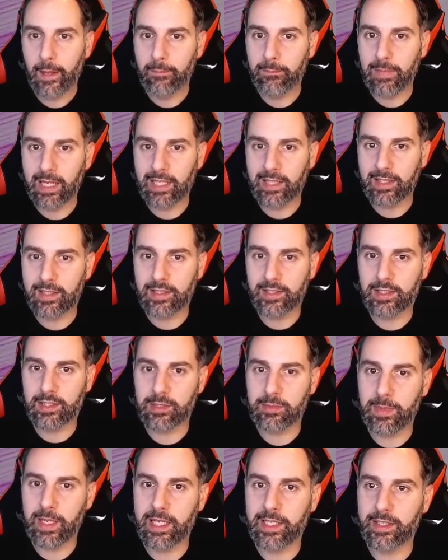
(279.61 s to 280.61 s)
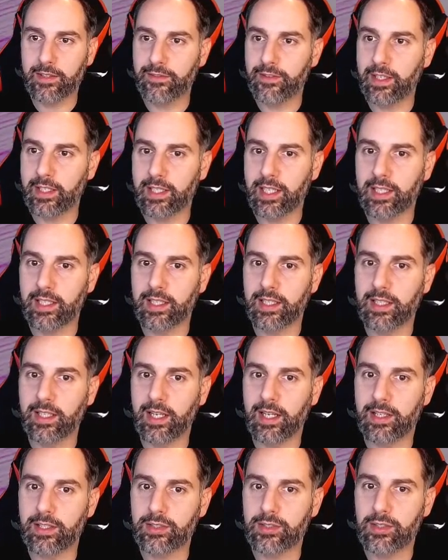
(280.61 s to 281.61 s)
But despite the fact that
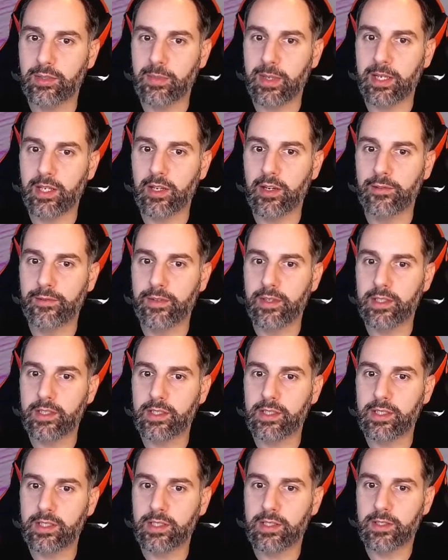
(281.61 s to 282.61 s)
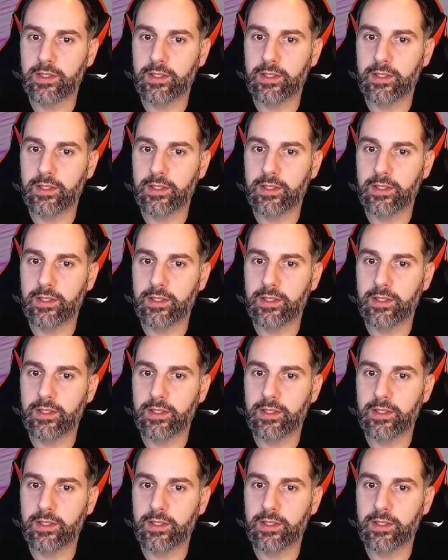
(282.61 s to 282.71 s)
there are so many offers,